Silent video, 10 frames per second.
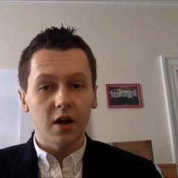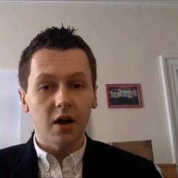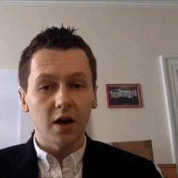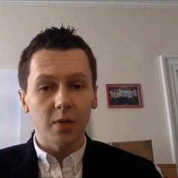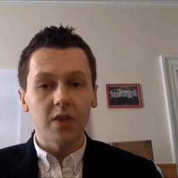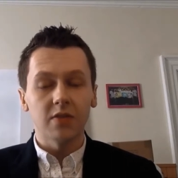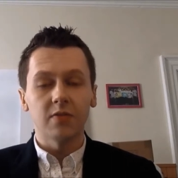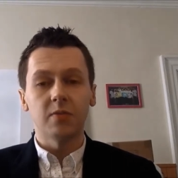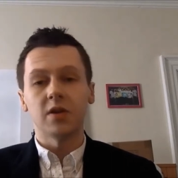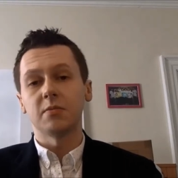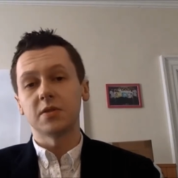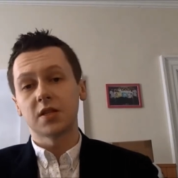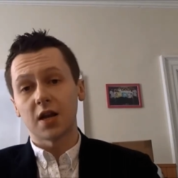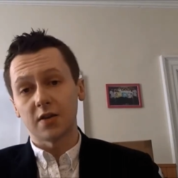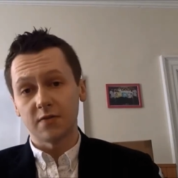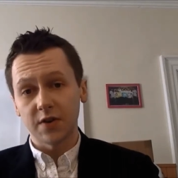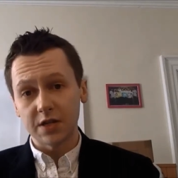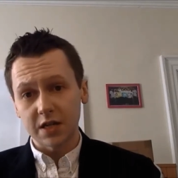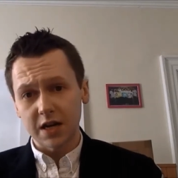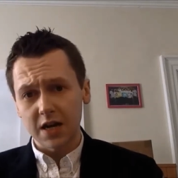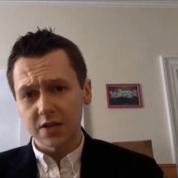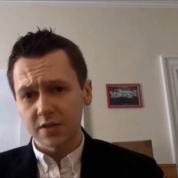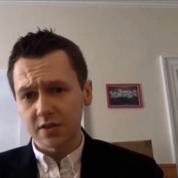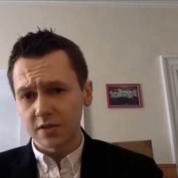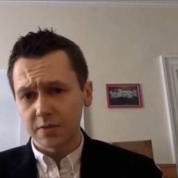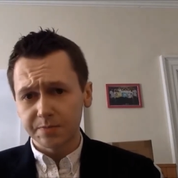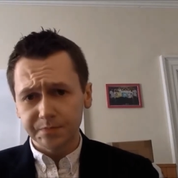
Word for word: I went through when I was kind of finishing national school.